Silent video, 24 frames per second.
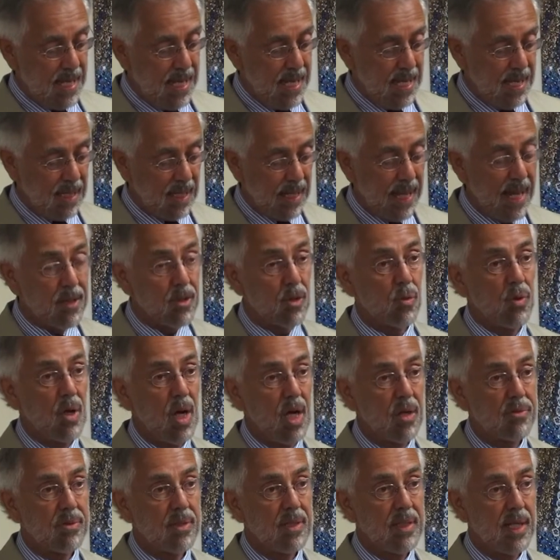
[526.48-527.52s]
Nixon
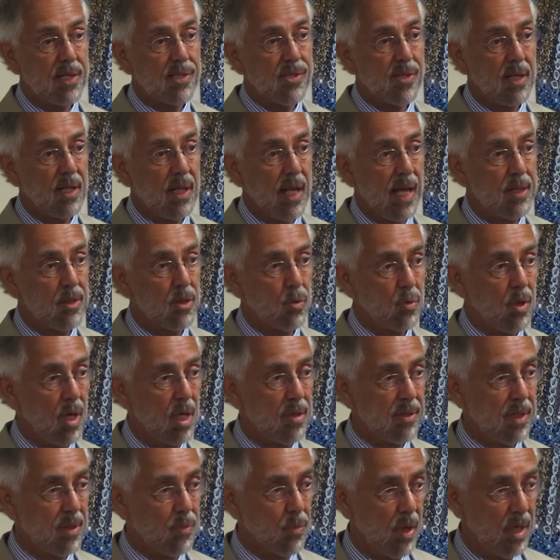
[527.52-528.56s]
later
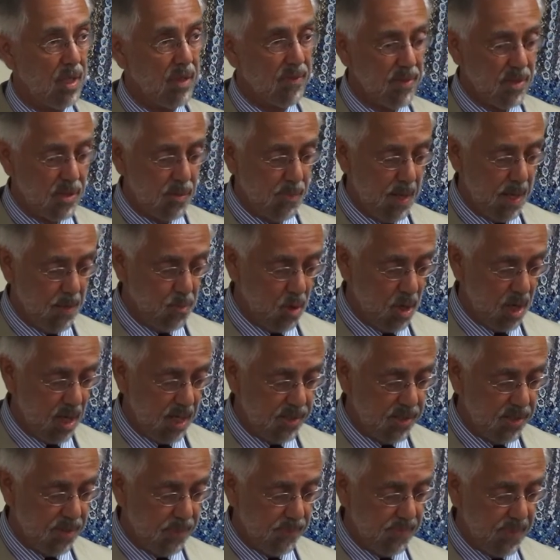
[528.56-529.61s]
wrote in one of his
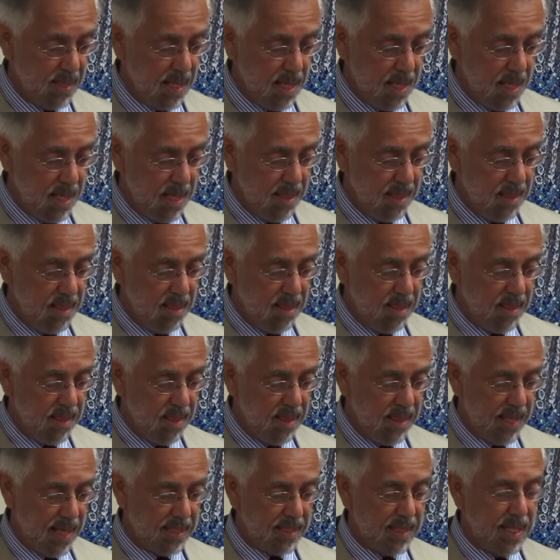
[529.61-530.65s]
memoirs
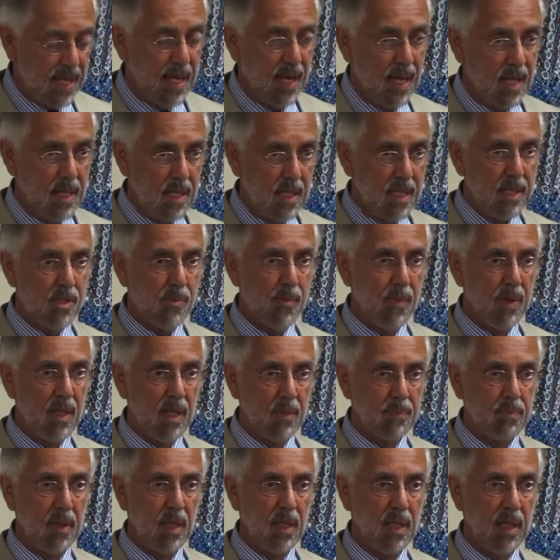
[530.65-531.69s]
that Kennedy's
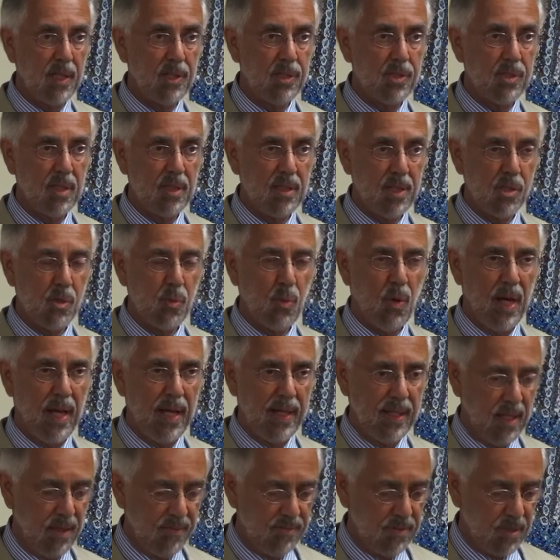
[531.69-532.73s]
manipulation this
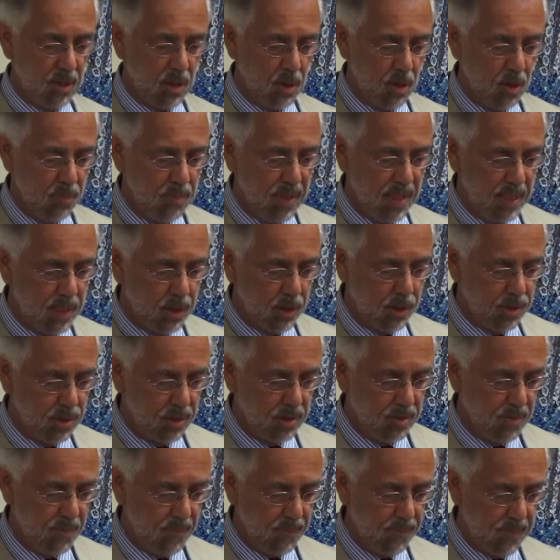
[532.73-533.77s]
way of the Cuba
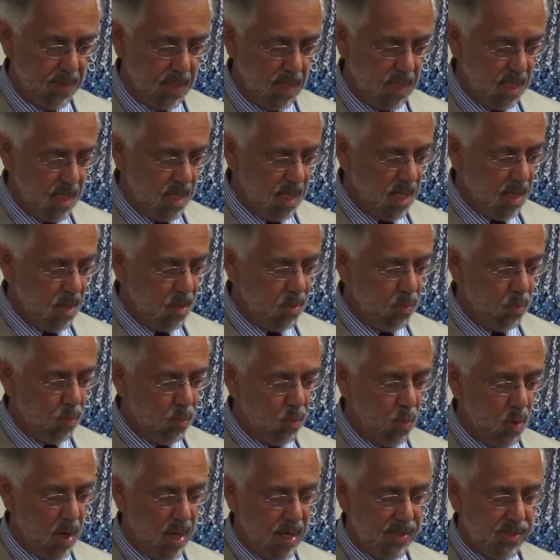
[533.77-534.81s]
issue
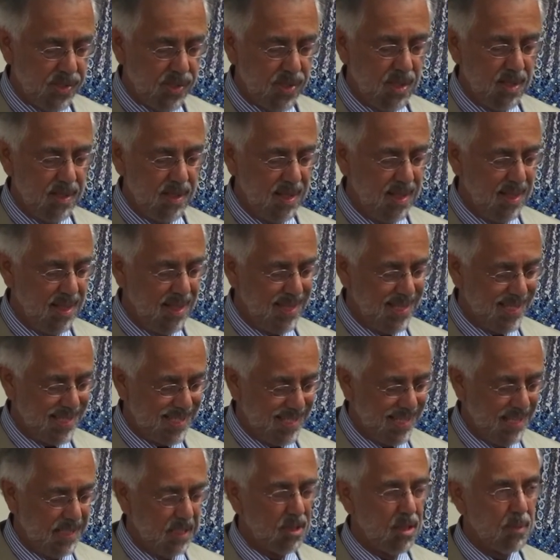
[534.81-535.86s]
was the
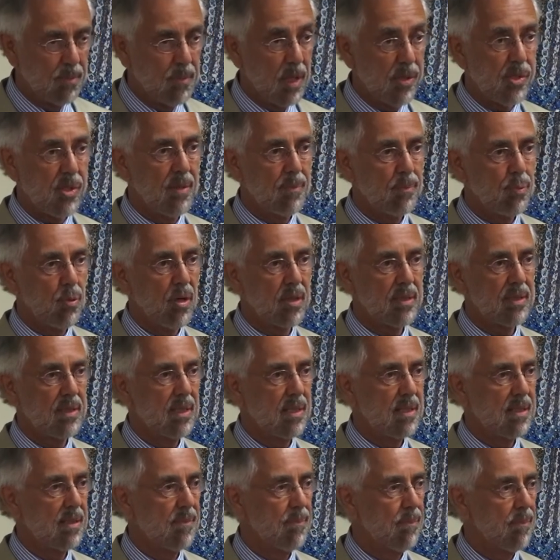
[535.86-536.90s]
single most
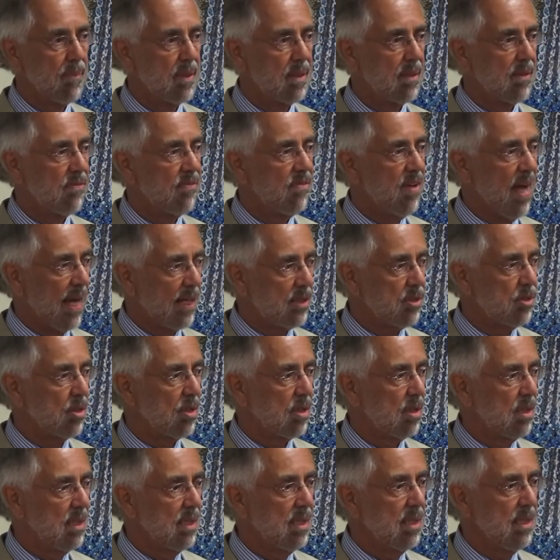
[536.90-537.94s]
important
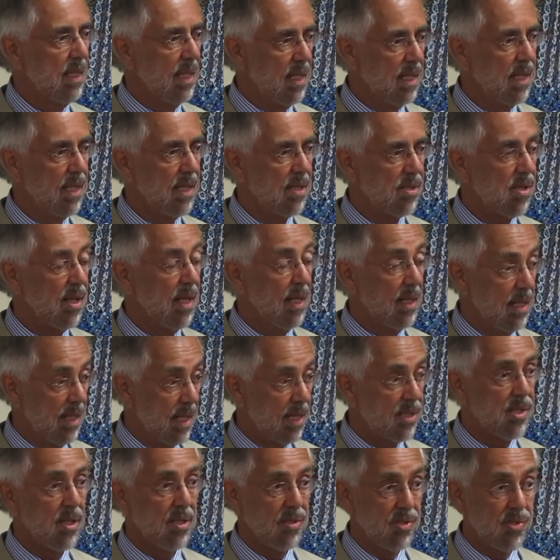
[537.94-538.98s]
factor in
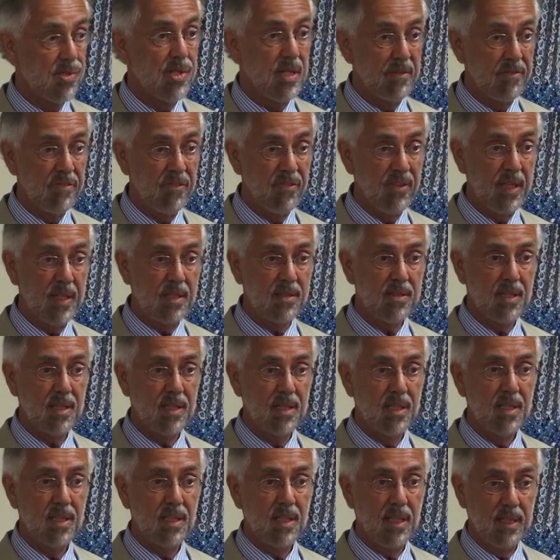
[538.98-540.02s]
Nixon's defeat
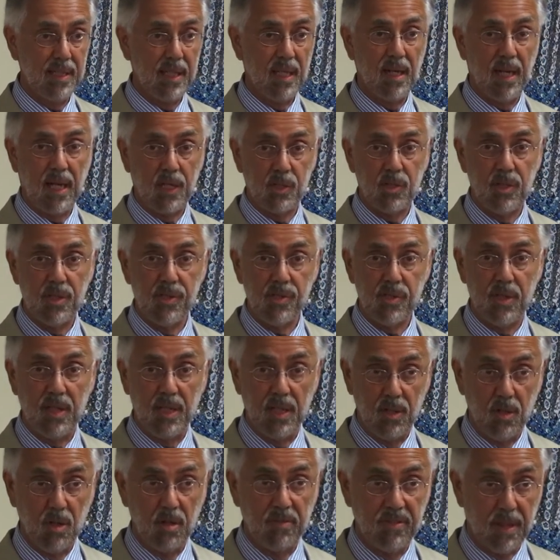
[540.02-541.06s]
in the elections
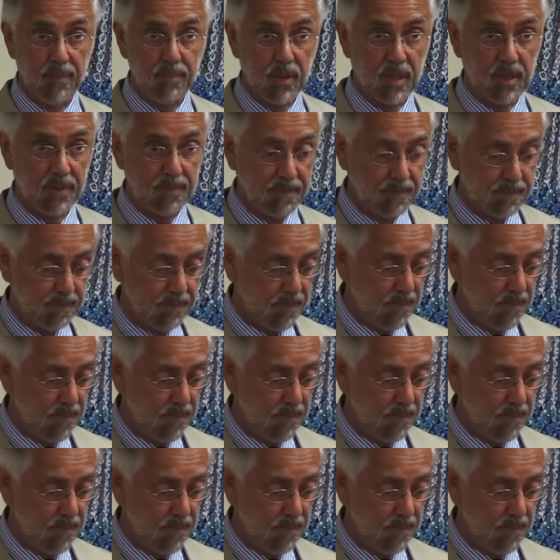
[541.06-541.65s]
in November.